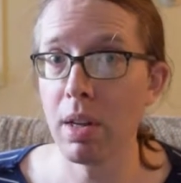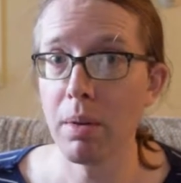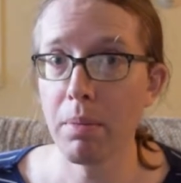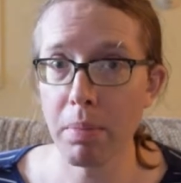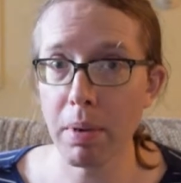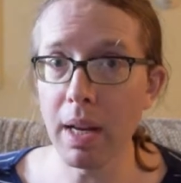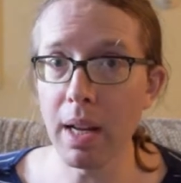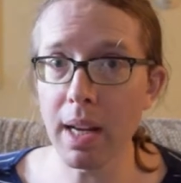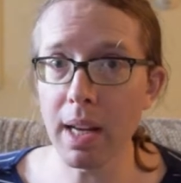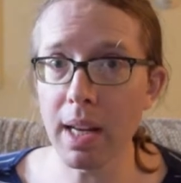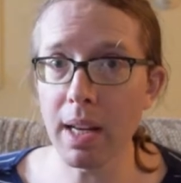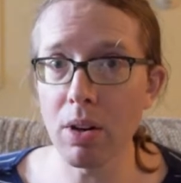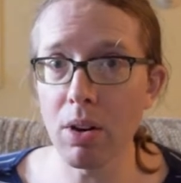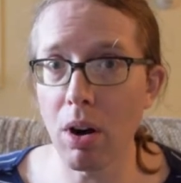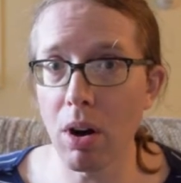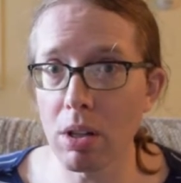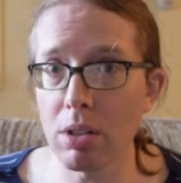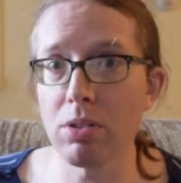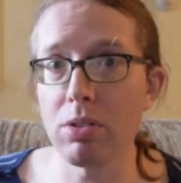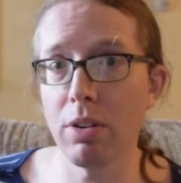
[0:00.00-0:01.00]
But it can
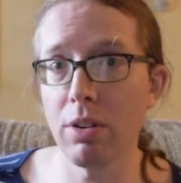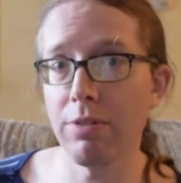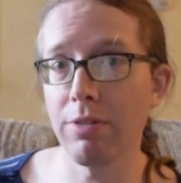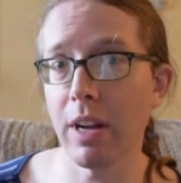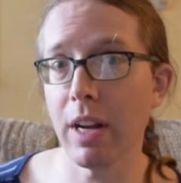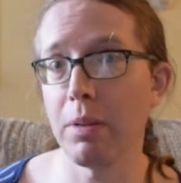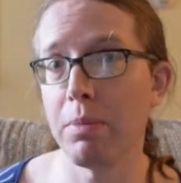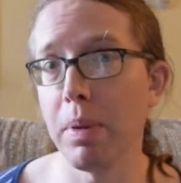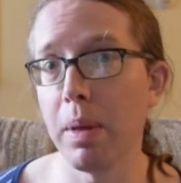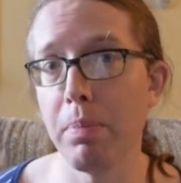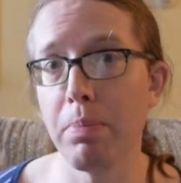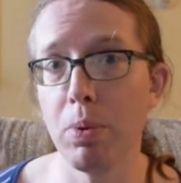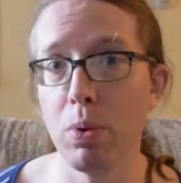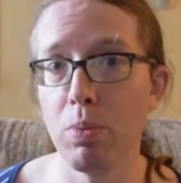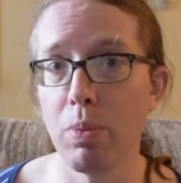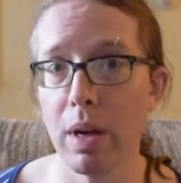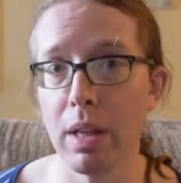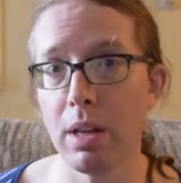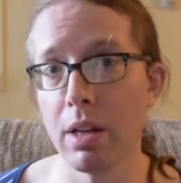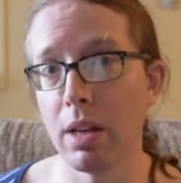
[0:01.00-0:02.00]
also affect people
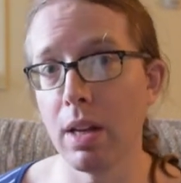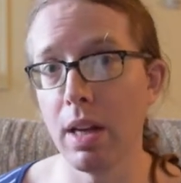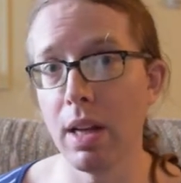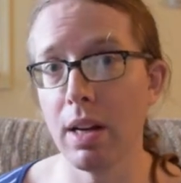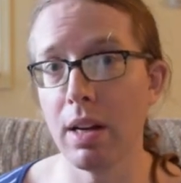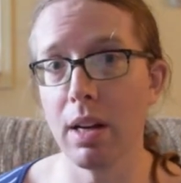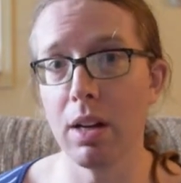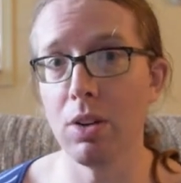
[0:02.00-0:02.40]
when you're in a